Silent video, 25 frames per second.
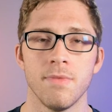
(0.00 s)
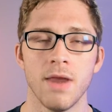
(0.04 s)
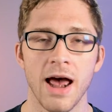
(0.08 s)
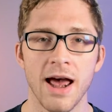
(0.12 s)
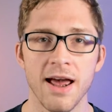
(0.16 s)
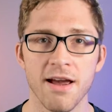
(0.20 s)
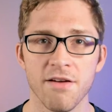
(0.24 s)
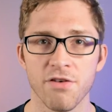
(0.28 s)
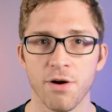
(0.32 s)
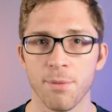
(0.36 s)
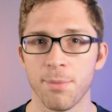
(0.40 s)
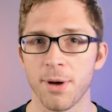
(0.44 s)

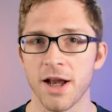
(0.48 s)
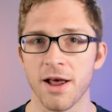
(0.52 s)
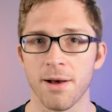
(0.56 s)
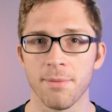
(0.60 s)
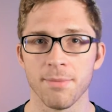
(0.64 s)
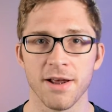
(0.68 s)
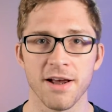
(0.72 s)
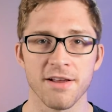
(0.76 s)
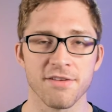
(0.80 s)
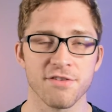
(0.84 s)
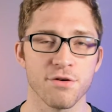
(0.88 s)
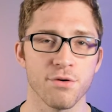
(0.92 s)
Hey everybody, I'm
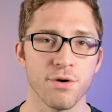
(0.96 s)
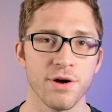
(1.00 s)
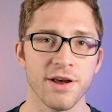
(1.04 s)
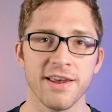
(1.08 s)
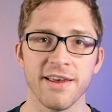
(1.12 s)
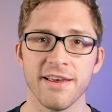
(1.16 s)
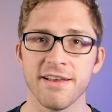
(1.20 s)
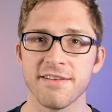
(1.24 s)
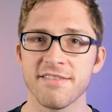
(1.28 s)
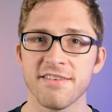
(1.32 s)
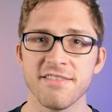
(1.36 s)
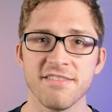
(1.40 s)
Lance
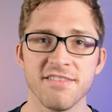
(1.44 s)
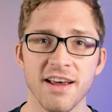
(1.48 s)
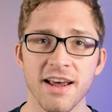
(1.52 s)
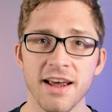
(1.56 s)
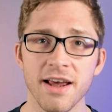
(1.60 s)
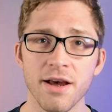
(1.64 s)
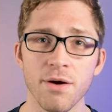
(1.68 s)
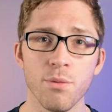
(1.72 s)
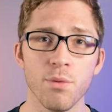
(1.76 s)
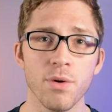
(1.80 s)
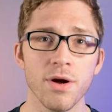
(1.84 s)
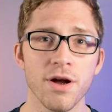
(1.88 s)
Goyke, and
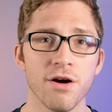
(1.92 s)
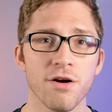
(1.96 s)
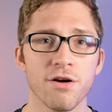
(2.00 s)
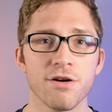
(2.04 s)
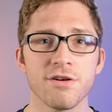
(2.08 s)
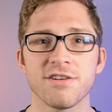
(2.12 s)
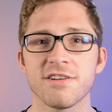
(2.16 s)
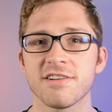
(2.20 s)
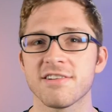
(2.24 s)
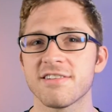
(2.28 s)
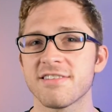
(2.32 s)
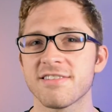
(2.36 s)
today we are
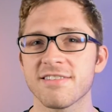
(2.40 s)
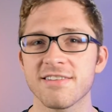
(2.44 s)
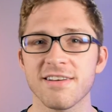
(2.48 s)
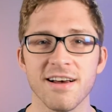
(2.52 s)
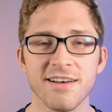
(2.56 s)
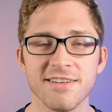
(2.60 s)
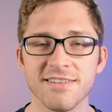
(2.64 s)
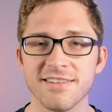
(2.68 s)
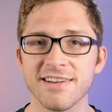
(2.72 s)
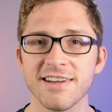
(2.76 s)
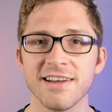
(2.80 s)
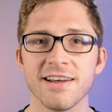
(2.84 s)

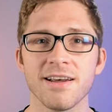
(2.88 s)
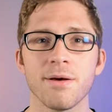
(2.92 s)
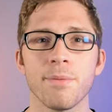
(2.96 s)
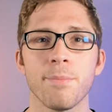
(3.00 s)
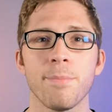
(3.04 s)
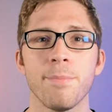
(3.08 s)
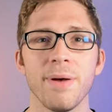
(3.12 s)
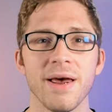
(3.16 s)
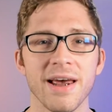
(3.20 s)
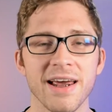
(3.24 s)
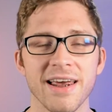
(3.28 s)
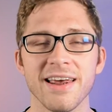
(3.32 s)

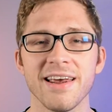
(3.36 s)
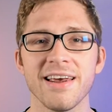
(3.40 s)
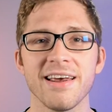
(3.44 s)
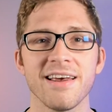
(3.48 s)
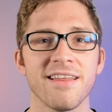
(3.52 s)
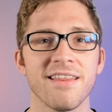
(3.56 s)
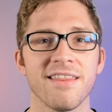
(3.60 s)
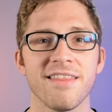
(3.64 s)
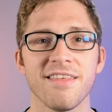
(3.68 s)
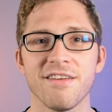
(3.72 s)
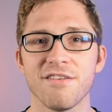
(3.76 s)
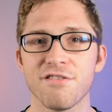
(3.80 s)
discussing
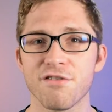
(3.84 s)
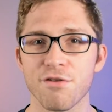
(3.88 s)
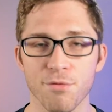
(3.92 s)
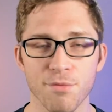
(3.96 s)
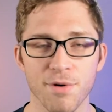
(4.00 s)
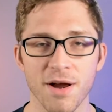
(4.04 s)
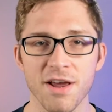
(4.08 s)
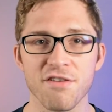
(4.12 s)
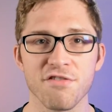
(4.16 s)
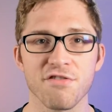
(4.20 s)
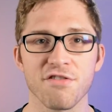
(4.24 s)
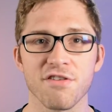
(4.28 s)
picking the
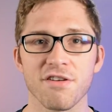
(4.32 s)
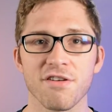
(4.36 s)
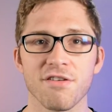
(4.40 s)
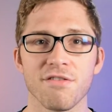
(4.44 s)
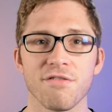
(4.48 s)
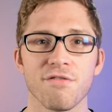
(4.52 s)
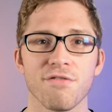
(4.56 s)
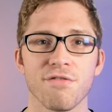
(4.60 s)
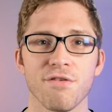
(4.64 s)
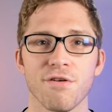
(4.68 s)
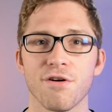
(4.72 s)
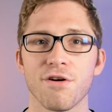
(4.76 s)

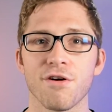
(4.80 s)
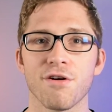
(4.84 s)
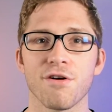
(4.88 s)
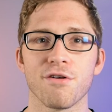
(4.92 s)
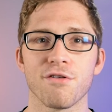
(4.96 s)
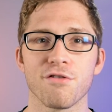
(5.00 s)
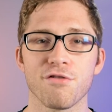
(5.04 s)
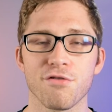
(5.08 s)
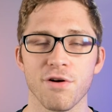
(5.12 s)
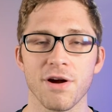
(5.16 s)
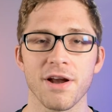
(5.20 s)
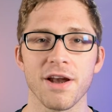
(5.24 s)
duration for your
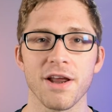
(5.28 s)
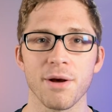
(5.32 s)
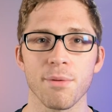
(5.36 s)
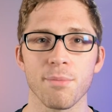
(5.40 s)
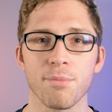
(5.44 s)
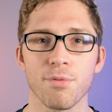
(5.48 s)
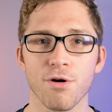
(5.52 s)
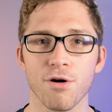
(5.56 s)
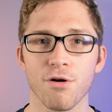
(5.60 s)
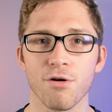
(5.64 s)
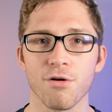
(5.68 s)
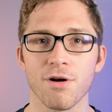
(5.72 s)
training
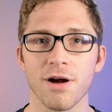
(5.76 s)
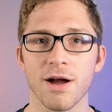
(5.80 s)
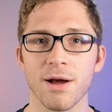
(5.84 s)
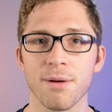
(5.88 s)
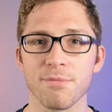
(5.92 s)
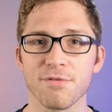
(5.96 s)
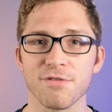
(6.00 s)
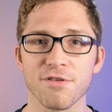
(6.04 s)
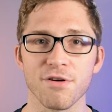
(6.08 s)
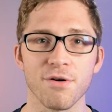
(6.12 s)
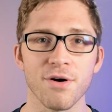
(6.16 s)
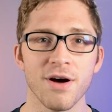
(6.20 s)
program.
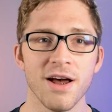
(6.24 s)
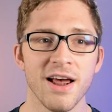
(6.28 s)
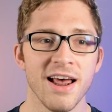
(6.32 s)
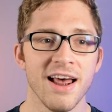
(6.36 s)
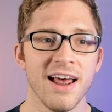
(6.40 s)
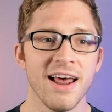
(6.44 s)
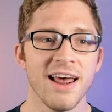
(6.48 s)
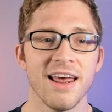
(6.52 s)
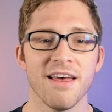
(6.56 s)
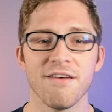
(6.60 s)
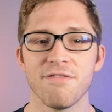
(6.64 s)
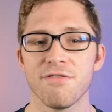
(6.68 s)
So
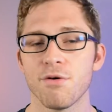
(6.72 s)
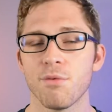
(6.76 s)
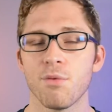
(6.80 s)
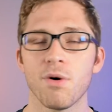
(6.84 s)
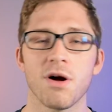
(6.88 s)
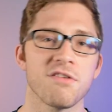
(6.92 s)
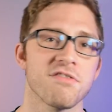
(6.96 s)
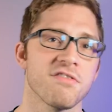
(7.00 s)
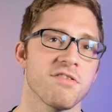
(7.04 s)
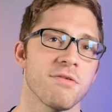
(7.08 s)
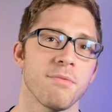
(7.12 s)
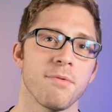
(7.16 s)
if you
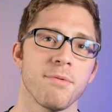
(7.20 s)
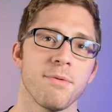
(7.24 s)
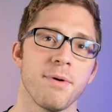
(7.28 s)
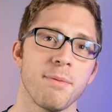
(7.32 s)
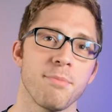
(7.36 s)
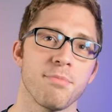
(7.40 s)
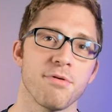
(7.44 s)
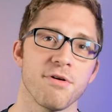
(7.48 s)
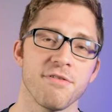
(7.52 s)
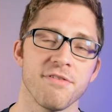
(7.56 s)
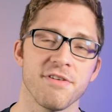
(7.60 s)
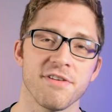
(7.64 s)
watched some of my
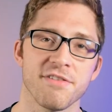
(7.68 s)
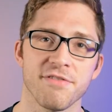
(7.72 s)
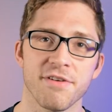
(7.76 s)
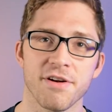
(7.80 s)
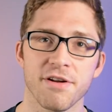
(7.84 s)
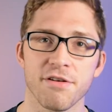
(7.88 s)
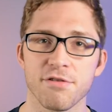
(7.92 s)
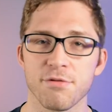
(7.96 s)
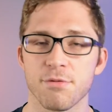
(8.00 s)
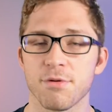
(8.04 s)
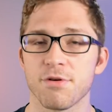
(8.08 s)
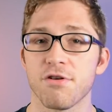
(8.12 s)
previous
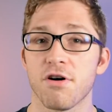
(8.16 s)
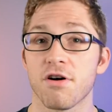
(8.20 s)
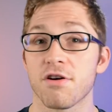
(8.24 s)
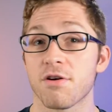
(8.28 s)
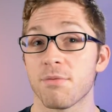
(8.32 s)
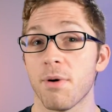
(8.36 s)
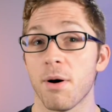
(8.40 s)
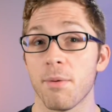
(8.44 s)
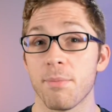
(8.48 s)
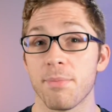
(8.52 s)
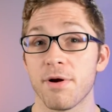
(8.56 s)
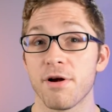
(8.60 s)
videos, we talked
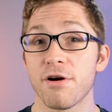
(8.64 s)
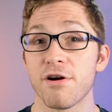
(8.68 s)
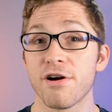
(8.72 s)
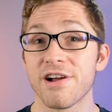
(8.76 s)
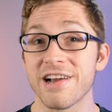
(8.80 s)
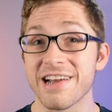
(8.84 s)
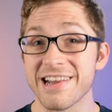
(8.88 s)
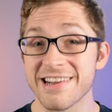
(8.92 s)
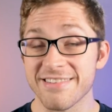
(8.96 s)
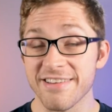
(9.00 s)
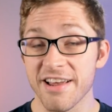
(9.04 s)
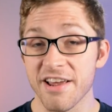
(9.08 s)
about
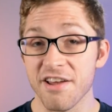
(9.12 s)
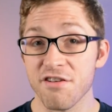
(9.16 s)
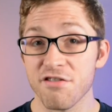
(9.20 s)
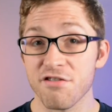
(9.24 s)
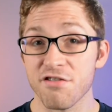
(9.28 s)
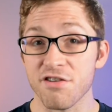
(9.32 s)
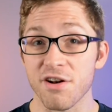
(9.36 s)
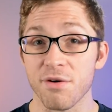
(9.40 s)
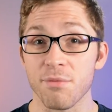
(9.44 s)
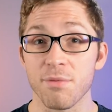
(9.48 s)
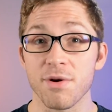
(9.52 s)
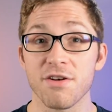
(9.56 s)

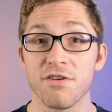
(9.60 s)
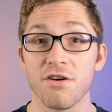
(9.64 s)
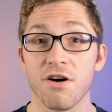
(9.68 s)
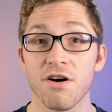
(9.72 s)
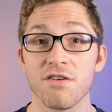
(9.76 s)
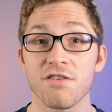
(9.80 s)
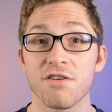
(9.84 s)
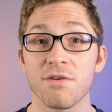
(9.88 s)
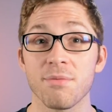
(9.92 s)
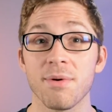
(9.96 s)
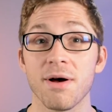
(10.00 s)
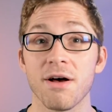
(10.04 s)
periodization, and we
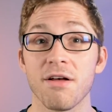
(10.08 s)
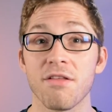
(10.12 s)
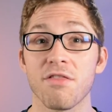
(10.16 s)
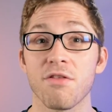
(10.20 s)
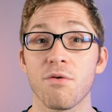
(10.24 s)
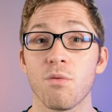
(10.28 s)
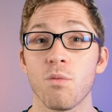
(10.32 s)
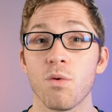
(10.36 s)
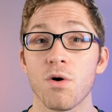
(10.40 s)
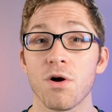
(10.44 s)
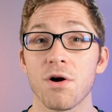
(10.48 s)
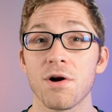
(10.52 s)
talked about the
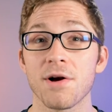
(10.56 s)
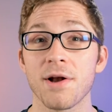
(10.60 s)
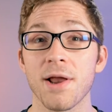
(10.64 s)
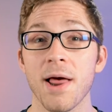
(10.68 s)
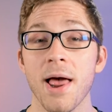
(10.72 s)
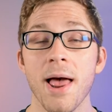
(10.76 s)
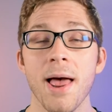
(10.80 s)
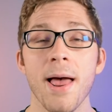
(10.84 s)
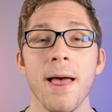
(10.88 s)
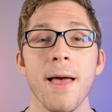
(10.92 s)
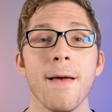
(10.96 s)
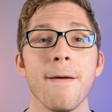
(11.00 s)
word
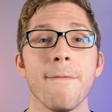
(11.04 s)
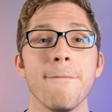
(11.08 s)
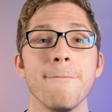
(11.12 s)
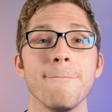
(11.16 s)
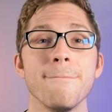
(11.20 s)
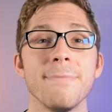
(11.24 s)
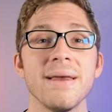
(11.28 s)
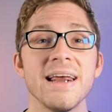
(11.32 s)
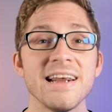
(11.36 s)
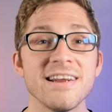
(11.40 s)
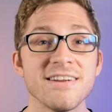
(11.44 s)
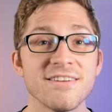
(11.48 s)

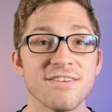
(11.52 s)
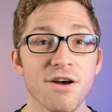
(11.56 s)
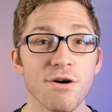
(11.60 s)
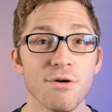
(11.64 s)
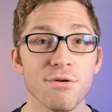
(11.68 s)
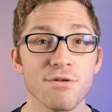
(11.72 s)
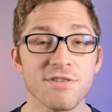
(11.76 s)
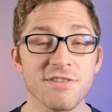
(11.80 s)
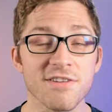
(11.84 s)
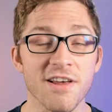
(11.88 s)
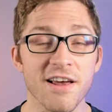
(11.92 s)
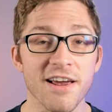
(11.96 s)

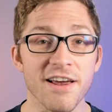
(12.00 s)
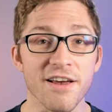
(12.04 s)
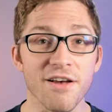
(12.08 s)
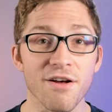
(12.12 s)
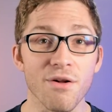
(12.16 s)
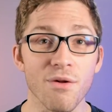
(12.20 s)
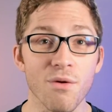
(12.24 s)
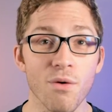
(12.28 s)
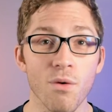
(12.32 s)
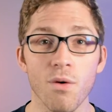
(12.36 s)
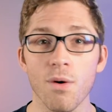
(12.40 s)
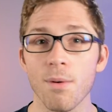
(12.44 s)

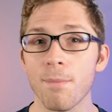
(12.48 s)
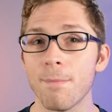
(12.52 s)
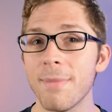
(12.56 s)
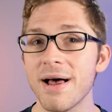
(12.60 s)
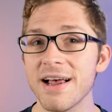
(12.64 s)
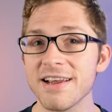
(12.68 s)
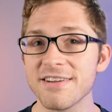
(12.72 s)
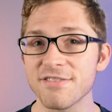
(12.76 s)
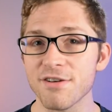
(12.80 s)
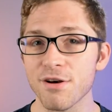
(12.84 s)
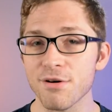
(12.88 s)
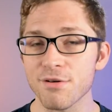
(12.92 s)
mesocycle or
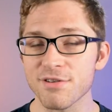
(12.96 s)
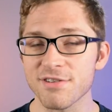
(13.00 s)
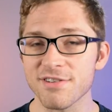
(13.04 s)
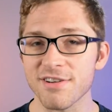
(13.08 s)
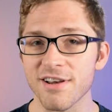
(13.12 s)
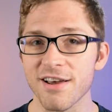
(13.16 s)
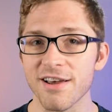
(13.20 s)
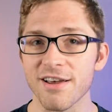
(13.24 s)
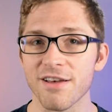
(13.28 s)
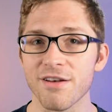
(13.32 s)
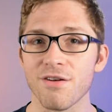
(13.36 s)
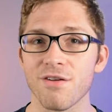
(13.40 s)

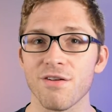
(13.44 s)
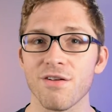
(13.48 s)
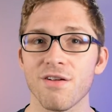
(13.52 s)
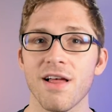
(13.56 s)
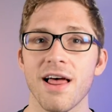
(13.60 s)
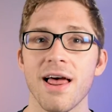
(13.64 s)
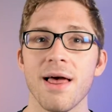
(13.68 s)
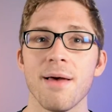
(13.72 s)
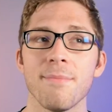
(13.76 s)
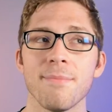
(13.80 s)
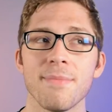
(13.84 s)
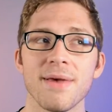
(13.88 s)
mesocycle,
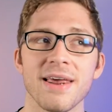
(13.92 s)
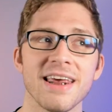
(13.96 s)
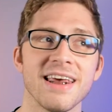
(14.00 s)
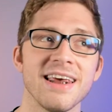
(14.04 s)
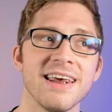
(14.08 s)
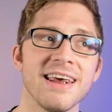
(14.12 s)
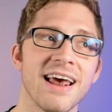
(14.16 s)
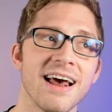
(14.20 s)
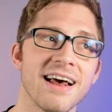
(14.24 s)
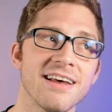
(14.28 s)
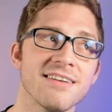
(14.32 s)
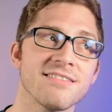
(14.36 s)

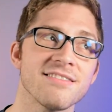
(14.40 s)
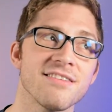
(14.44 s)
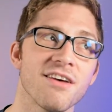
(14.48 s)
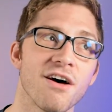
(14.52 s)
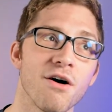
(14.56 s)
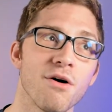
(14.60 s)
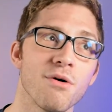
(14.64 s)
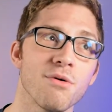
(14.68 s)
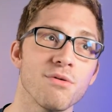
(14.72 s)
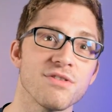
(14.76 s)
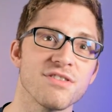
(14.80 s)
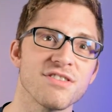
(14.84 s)

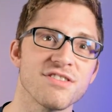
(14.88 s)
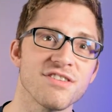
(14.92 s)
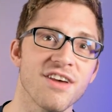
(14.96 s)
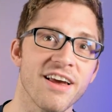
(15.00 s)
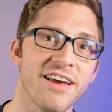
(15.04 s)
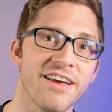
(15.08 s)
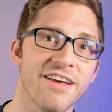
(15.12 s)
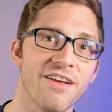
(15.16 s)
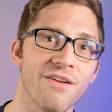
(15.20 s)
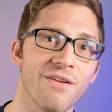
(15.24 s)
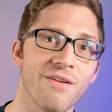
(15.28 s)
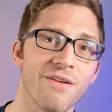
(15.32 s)
M-E-S-O
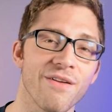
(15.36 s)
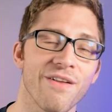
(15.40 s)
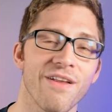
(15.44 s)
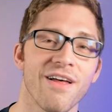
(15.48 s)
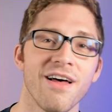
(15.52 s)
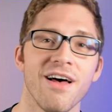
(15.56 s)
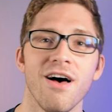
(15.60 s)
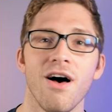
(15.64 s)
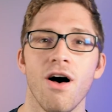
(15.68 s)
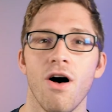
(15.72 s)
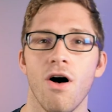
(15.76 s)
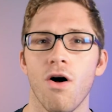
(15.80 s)
cycle,
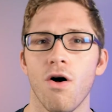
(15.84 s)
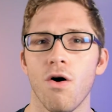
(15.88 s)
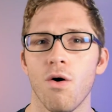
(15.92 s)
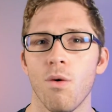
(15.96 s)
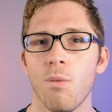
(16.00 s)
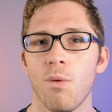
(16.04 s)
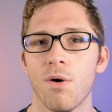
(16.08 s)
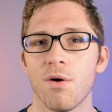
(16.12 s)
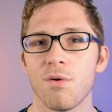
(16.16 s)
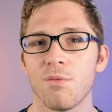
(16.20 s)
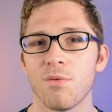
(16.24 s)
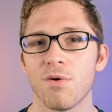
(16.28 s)
all
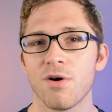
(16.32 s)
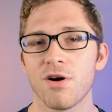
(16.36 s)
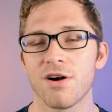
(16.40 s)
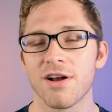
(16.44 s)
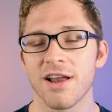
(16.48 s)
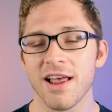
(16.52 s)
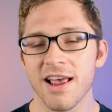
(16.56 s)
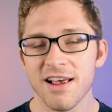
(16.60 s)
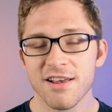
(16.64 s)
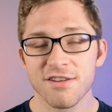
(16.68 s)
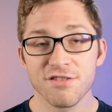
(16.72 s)
one word.